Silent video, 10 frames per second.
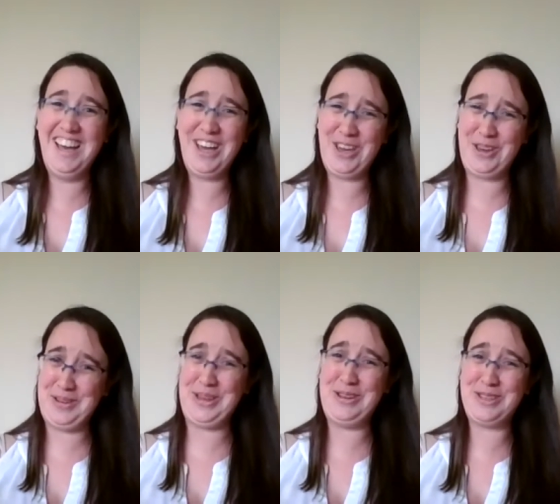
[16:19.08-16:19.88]
Who are
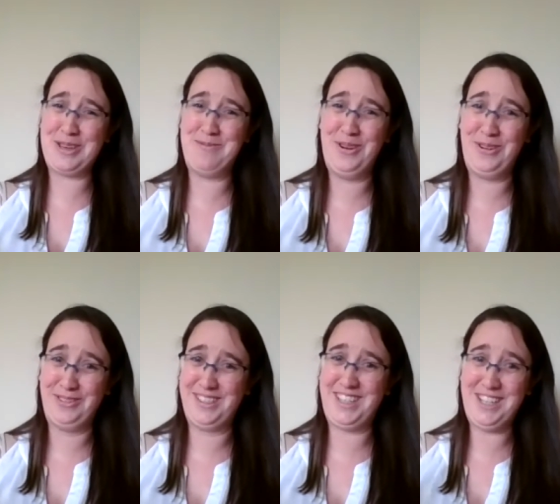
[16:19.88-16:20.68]
you to come
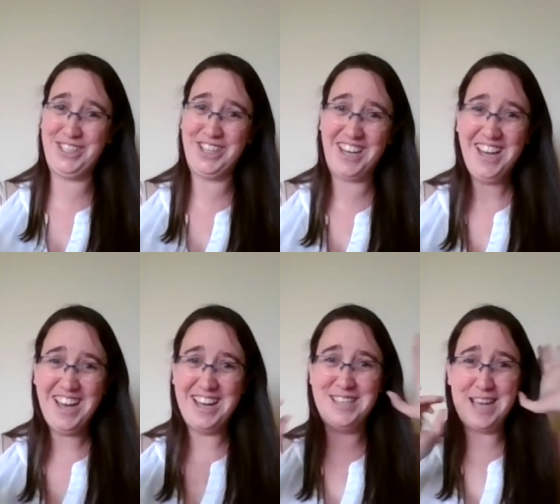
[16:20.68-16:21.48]
along, teacher,
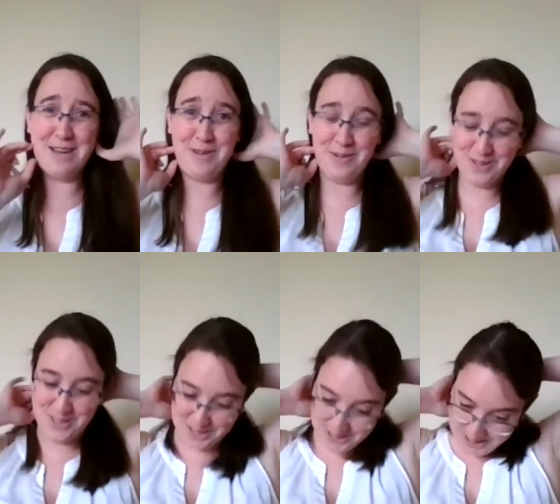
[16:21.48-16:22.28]
and tell me what
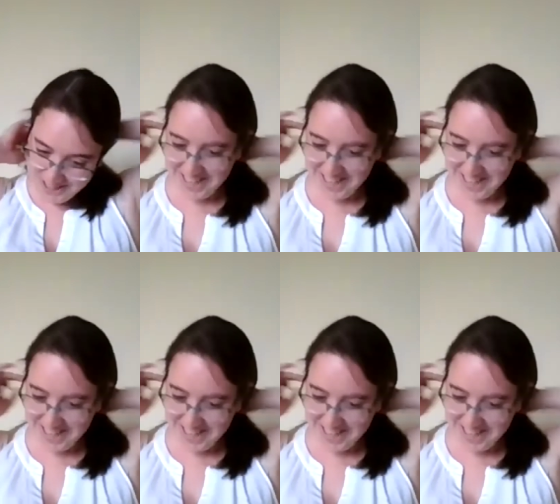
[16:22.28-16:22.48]
to do?